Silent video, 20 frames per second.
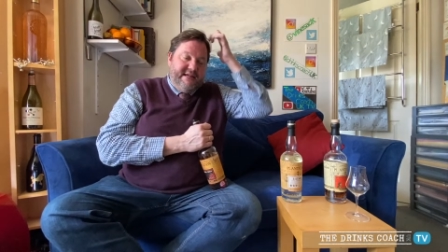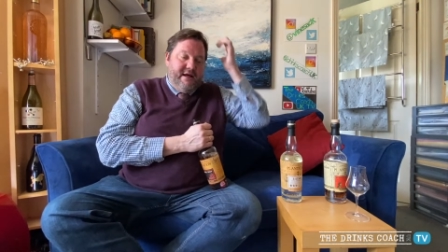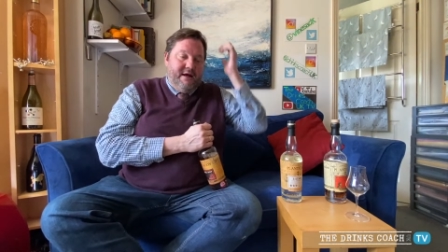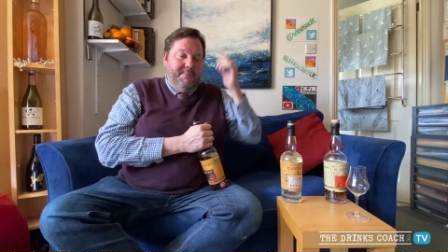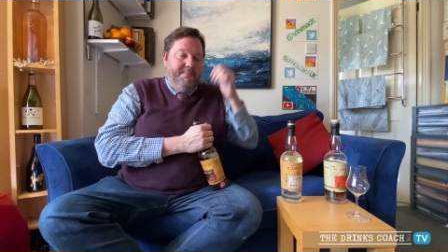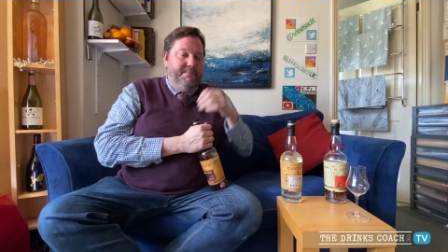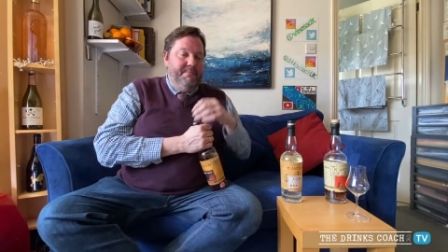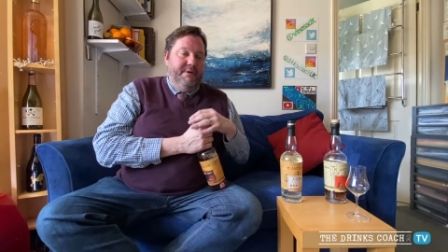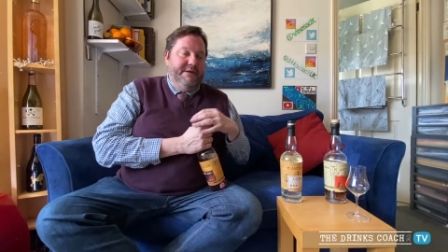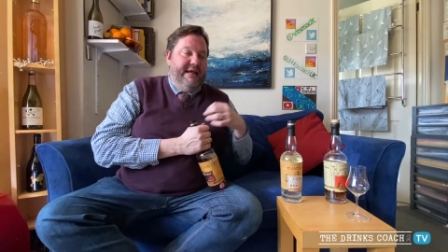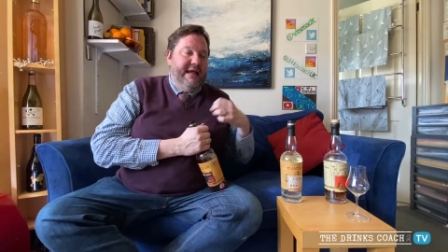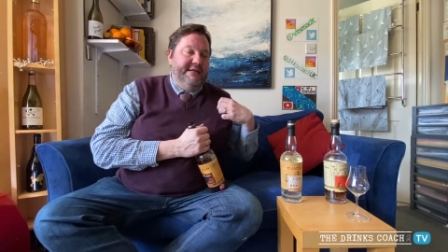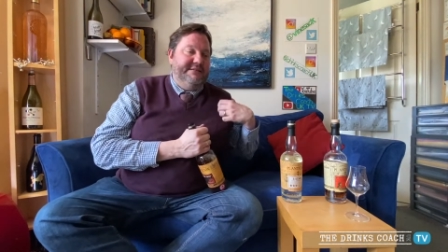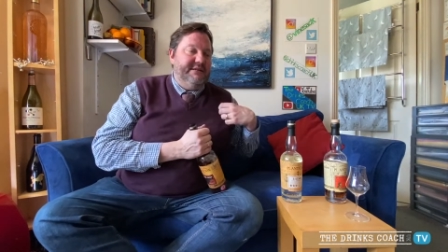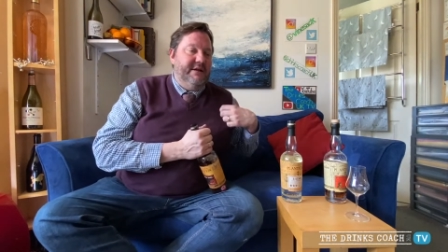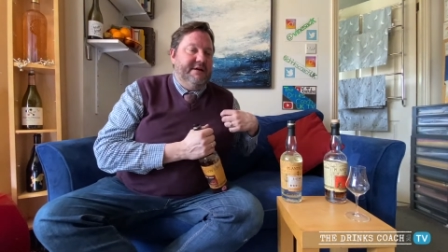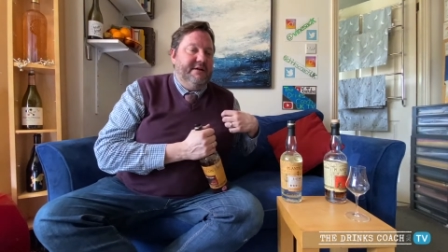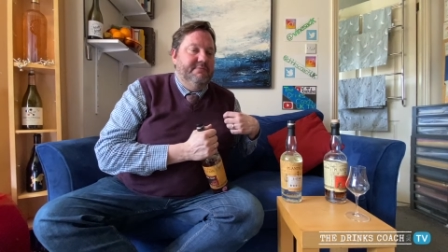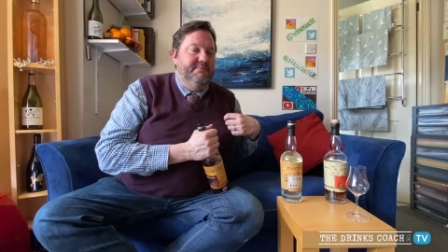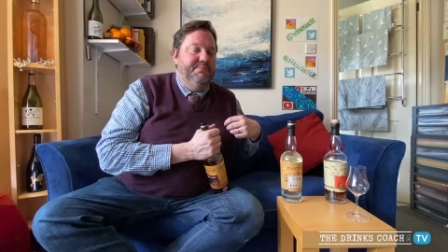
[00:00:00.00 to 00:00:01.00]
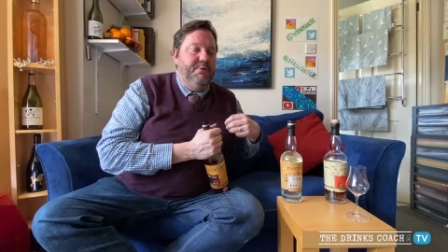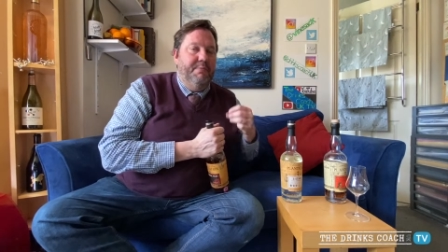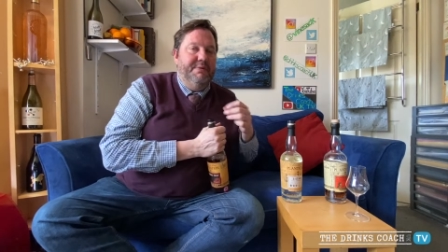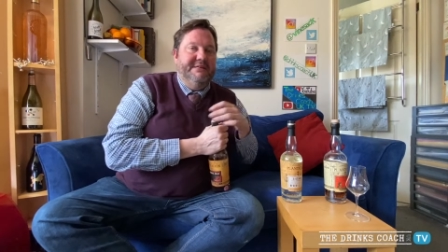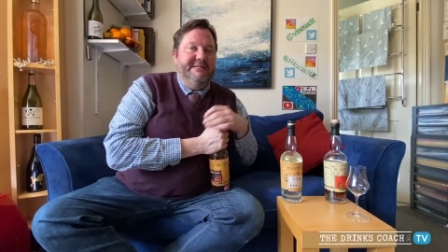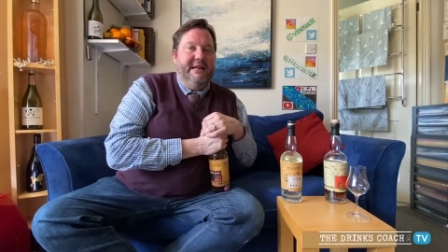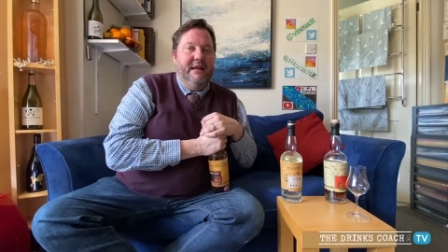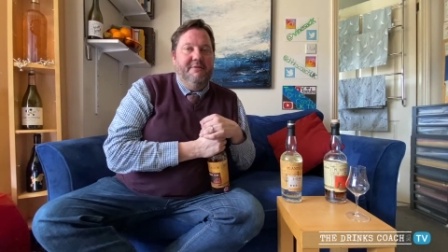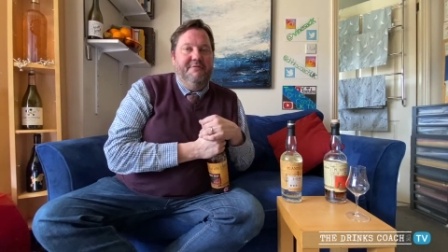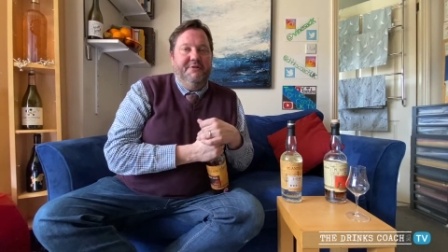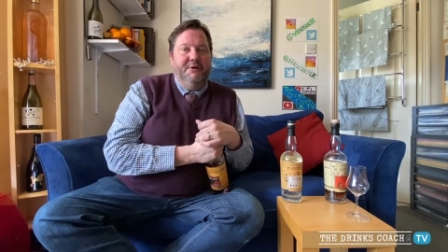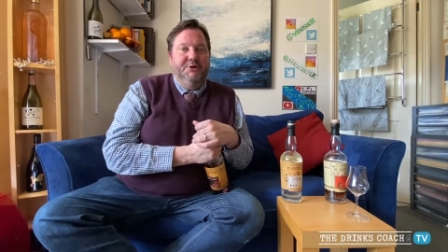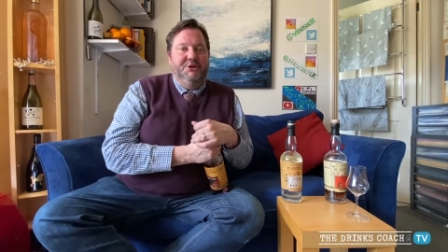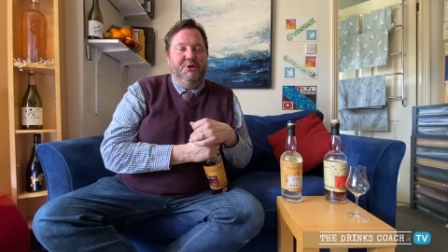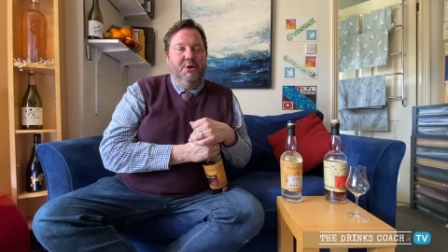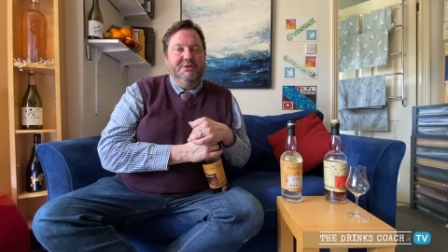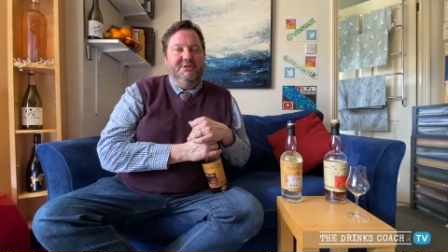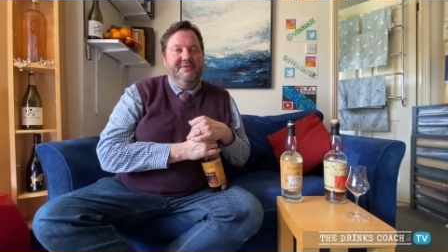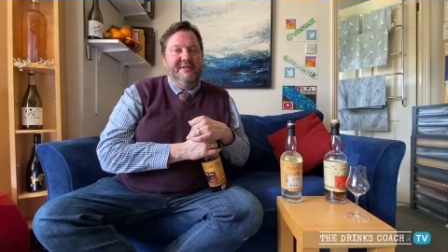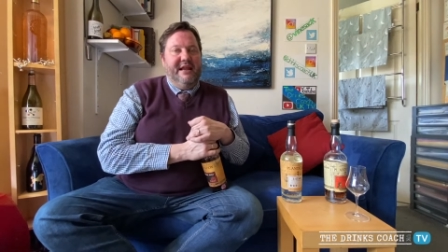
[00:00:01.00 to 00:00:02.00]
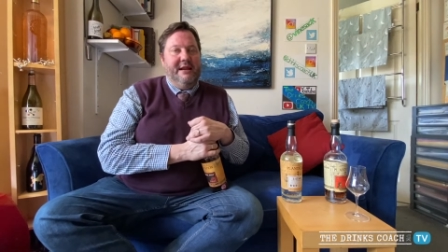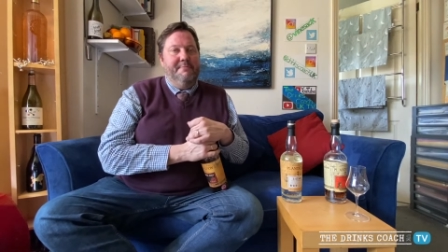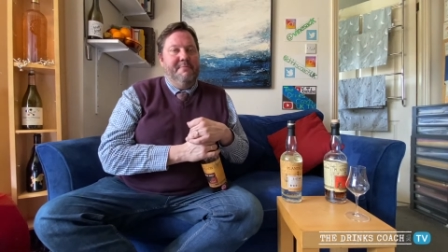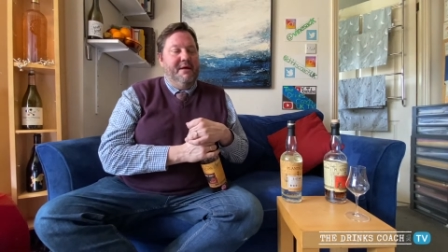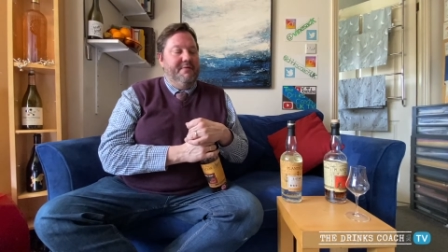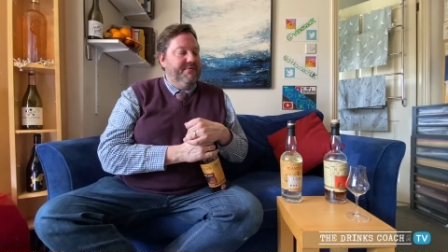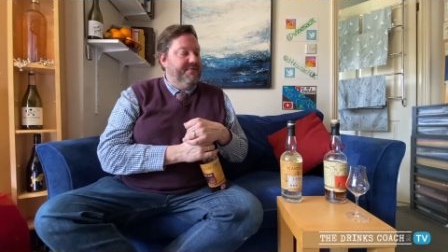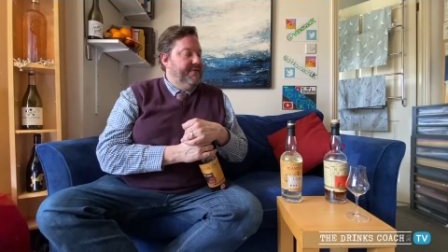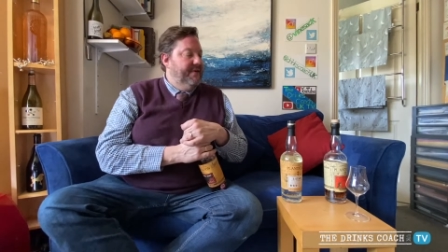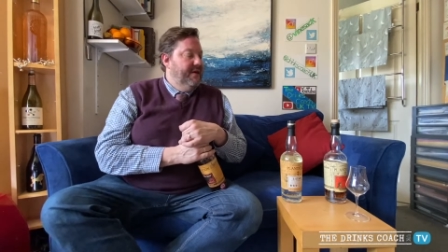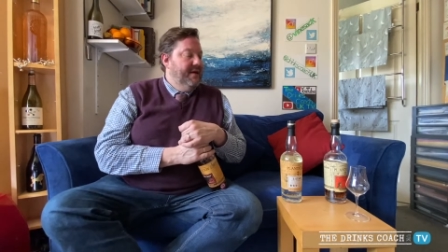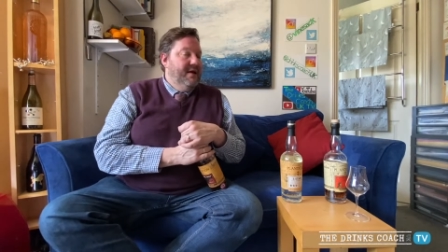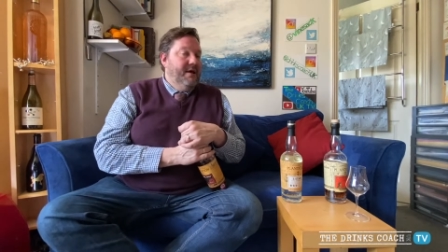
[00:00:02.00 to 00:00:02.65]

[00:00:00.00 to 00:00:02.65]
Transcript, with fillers: Um, yes, I can probably sell a few shots of that a month.